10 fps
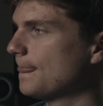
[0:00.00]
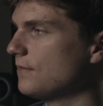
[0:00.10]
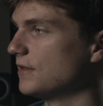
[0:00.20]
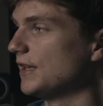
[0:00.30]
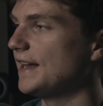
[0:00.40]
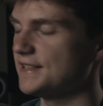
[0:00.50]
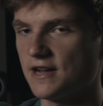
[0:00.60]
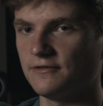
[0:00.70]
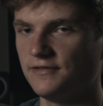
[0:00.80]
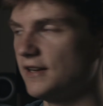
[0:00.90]
The light is
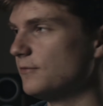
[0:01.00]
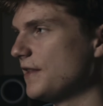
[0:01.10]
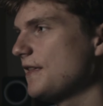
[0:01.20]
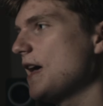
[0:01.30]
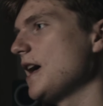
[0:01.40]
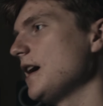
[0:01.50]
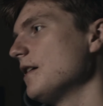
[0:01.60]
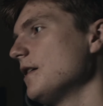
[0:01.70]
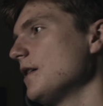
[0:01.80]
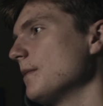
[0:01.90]
outfitted with a
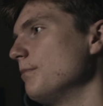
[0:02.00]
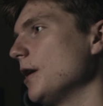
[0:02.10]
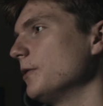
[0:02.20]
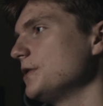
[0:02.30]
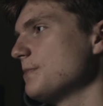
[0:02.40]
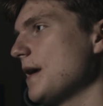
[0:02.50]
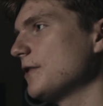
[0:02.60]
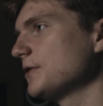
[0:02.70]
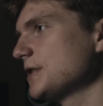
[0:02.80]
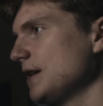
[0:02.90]
Bowens
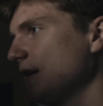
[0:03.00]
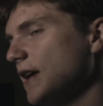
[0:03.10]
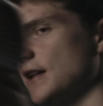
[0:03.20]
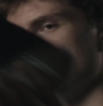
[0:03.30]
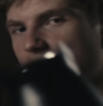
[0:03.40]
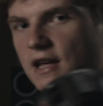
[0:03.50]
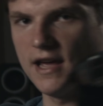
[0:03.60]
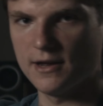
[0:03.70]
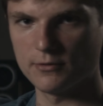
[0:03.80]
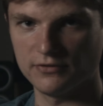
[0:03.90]
mount, and you get
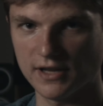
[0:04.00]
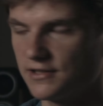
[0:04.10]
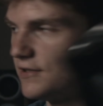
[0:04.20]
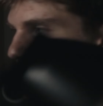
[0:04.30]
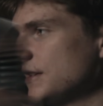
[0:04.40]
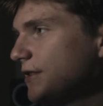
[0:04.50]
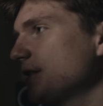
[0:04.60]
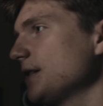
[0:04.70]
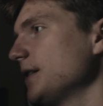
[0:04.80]
a reflector dish,